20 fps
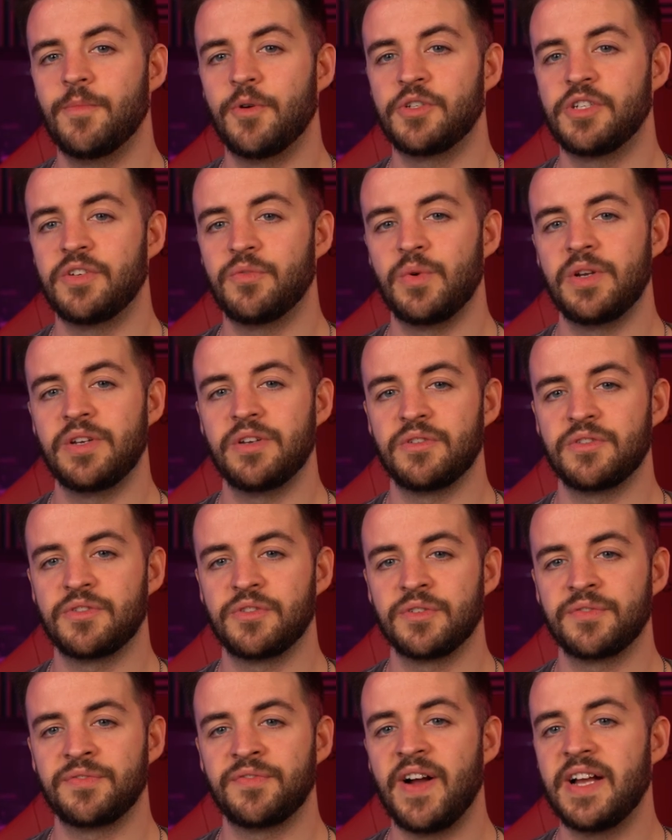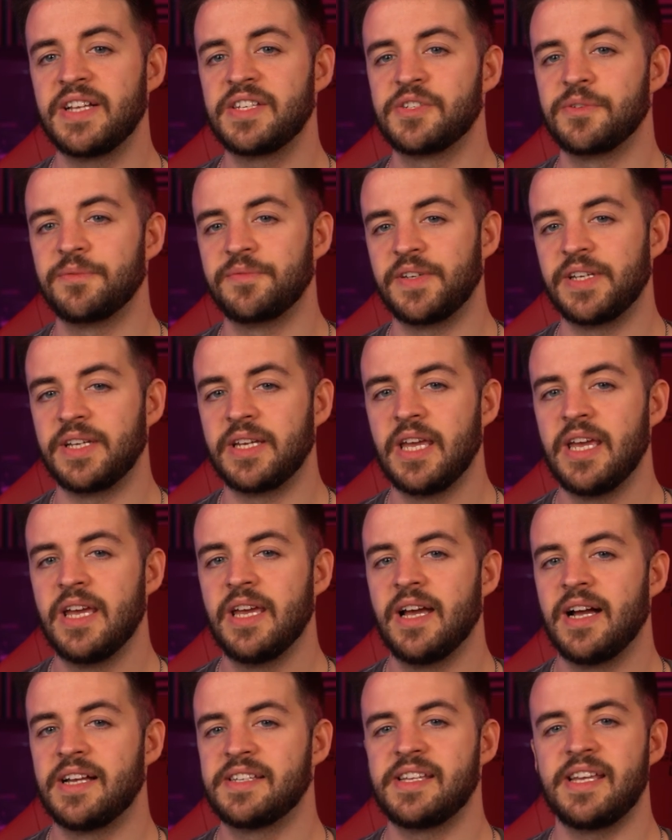much if Windows does find something,
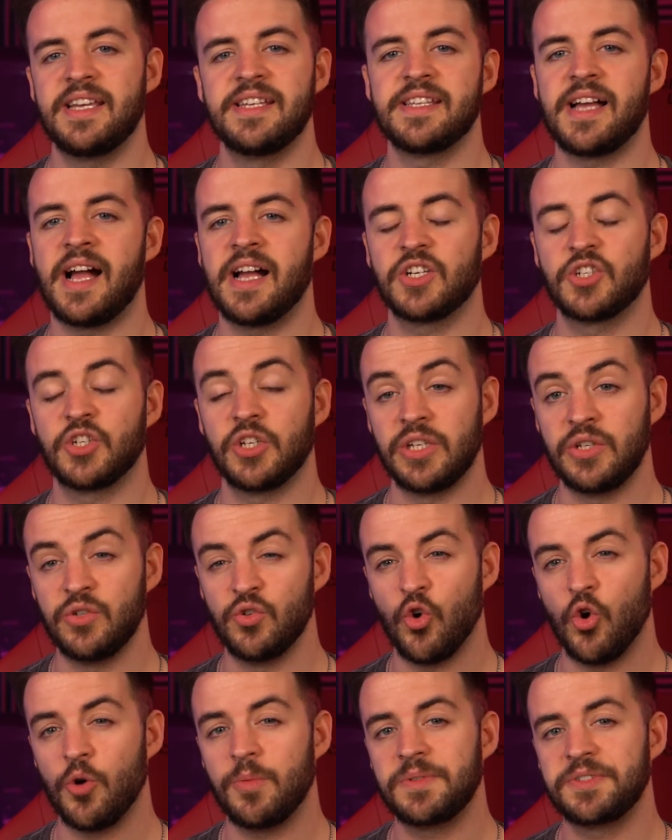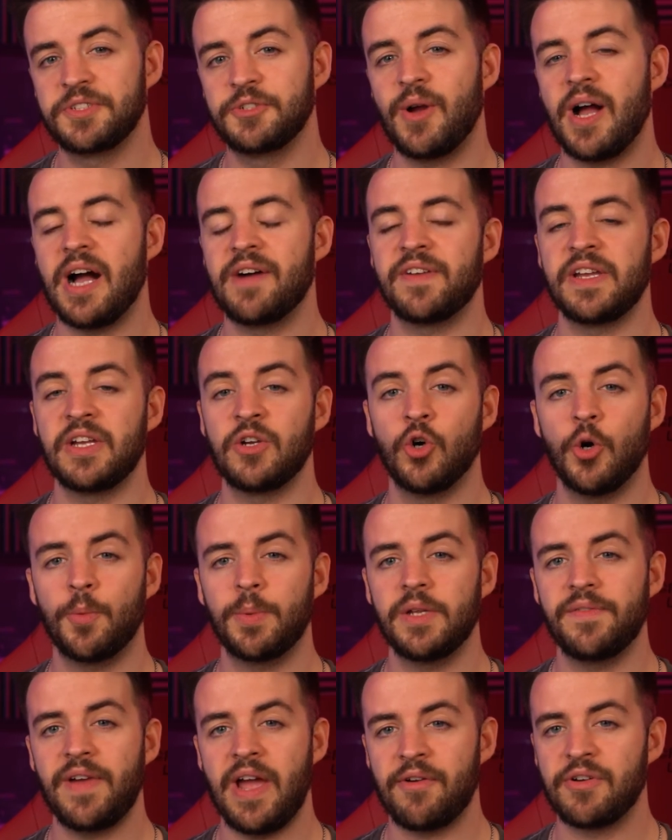as it is actually normal to have a
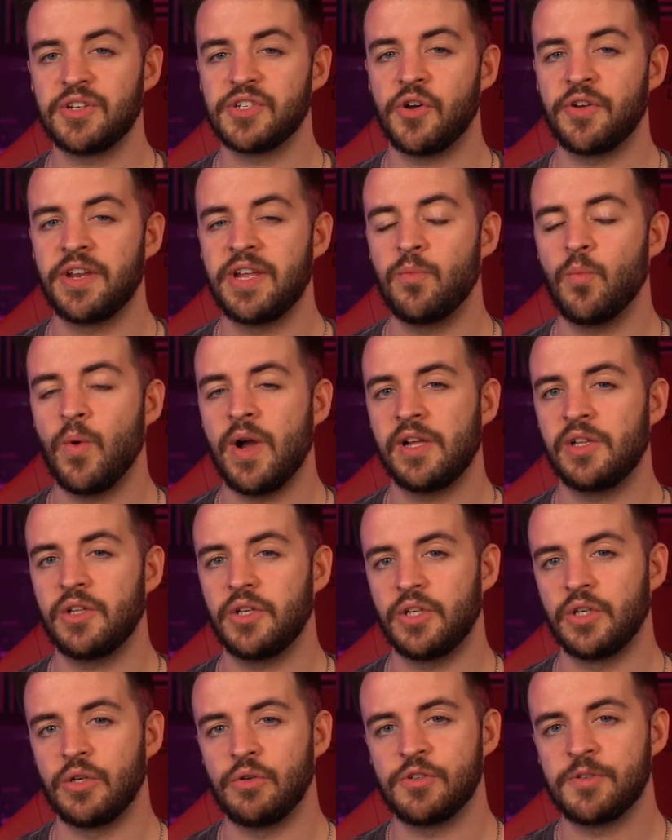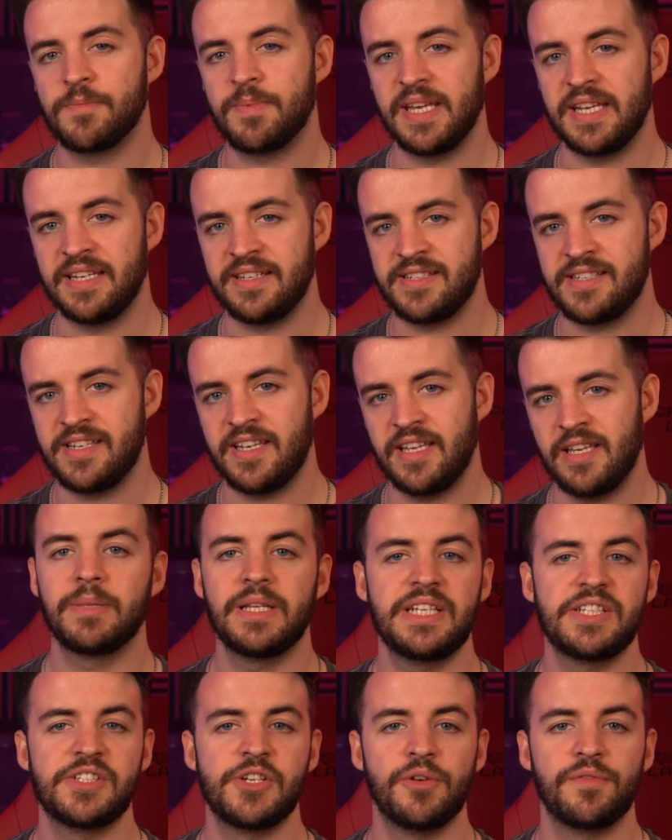couple of errors on a well-used P C.
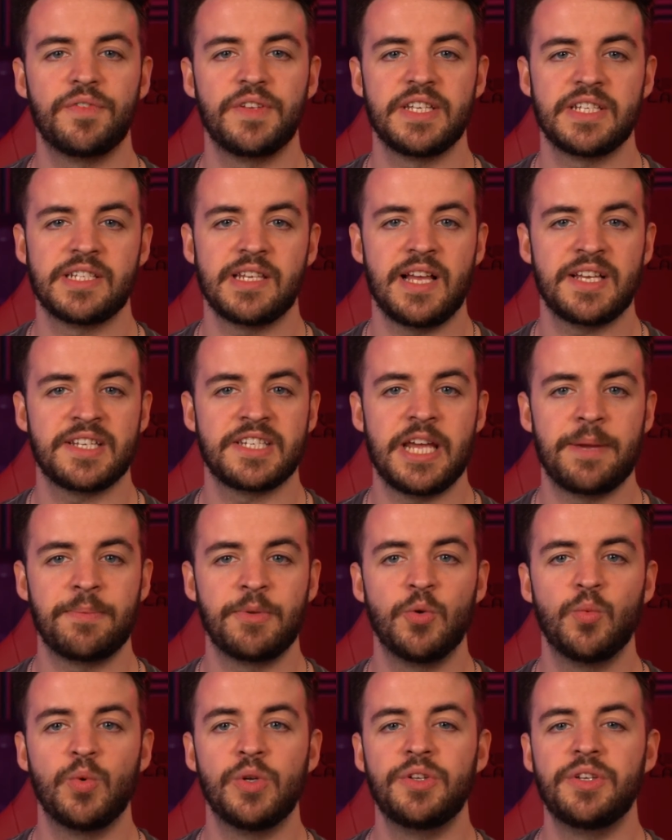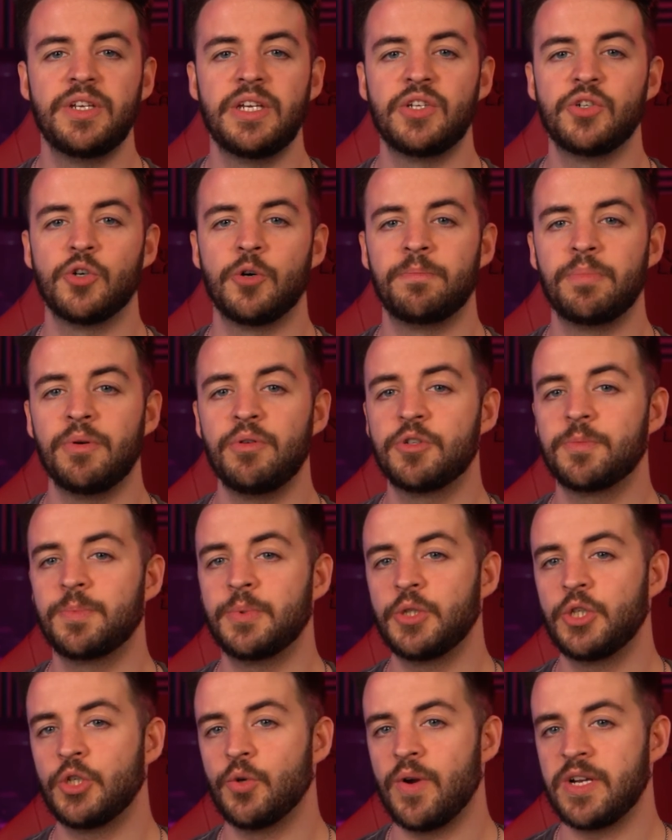Please note, for this last step, you will need your
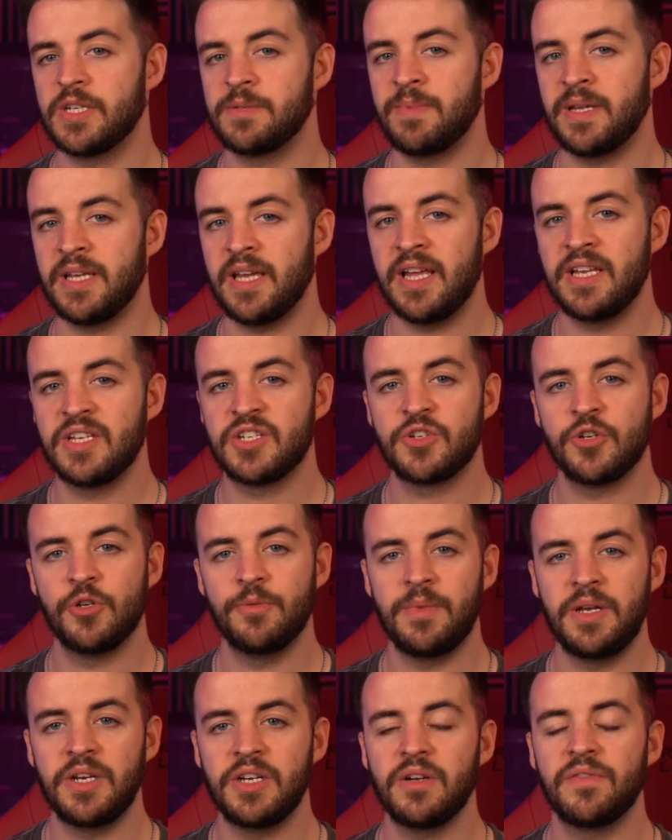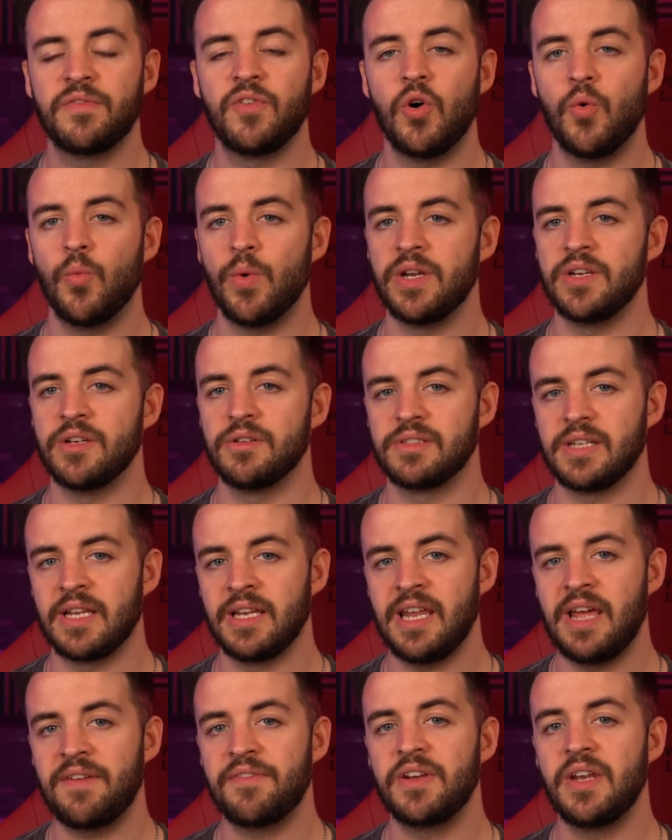bootable U S B install media for Windows
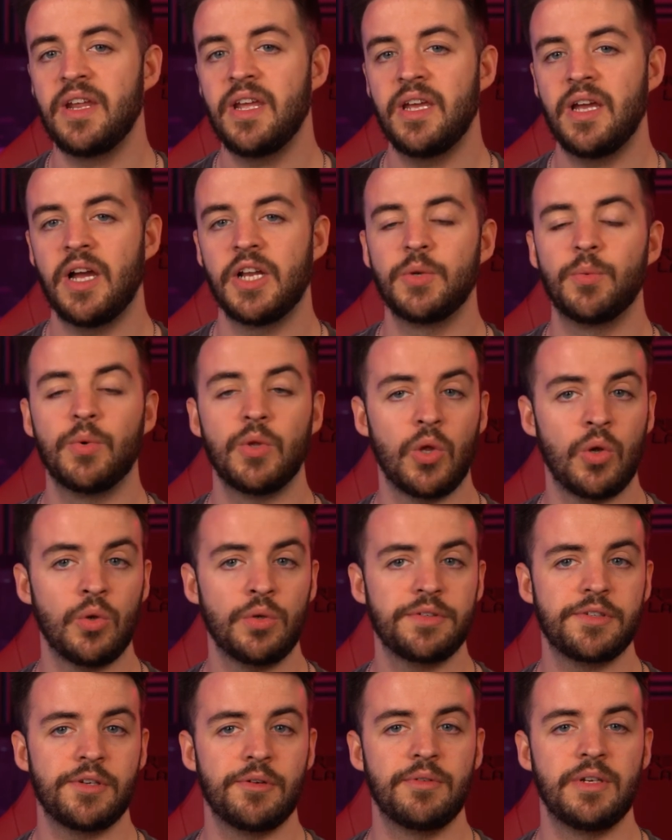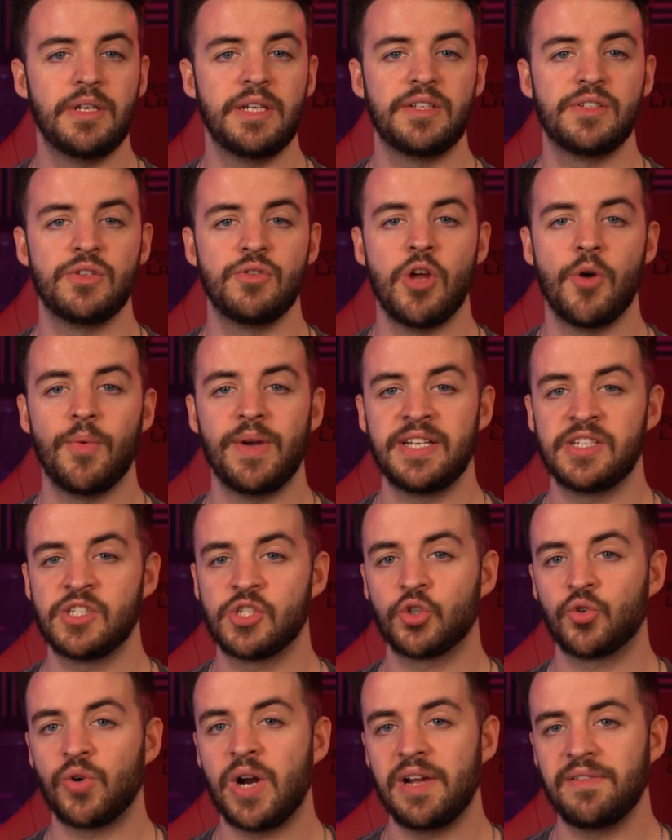eleven, and you will also need to know its
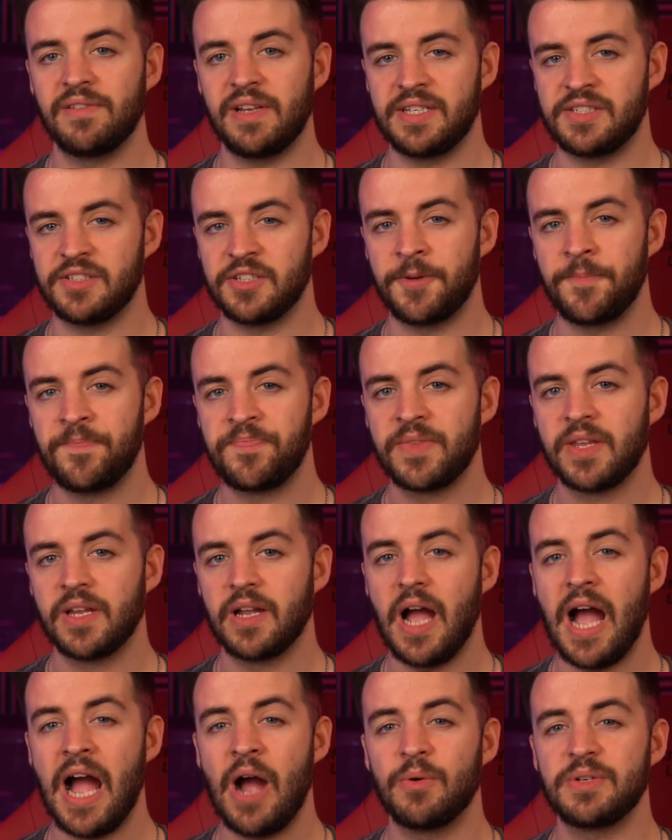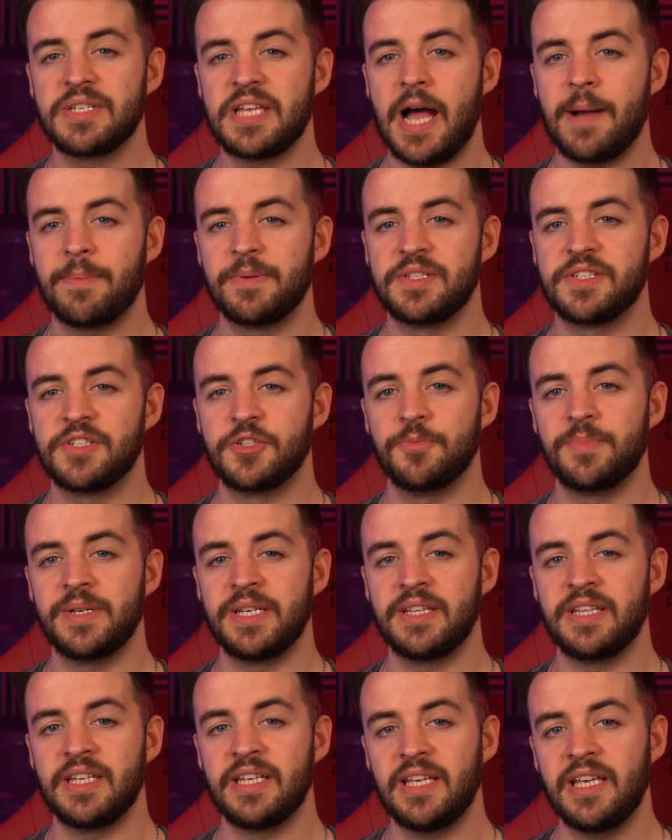drive letter. Ours happens to
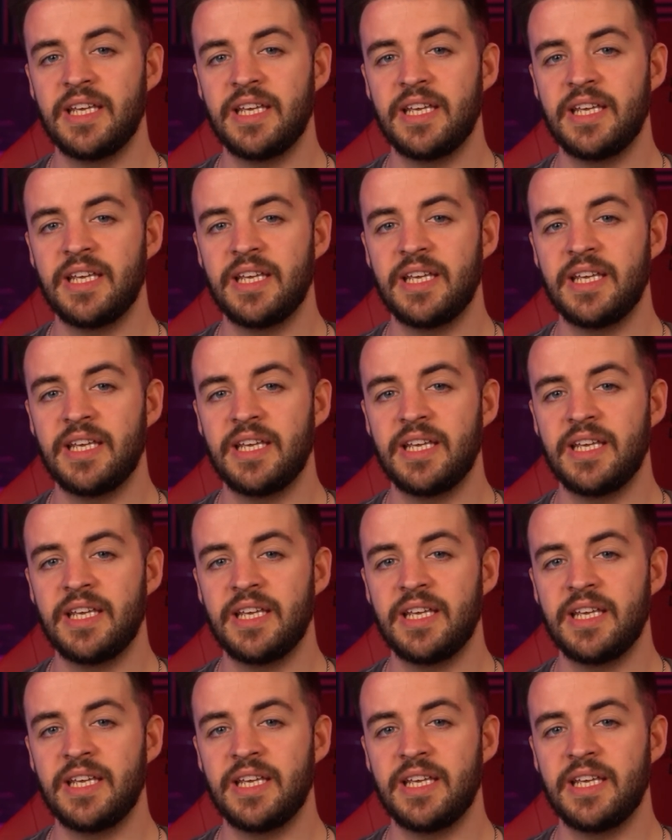be the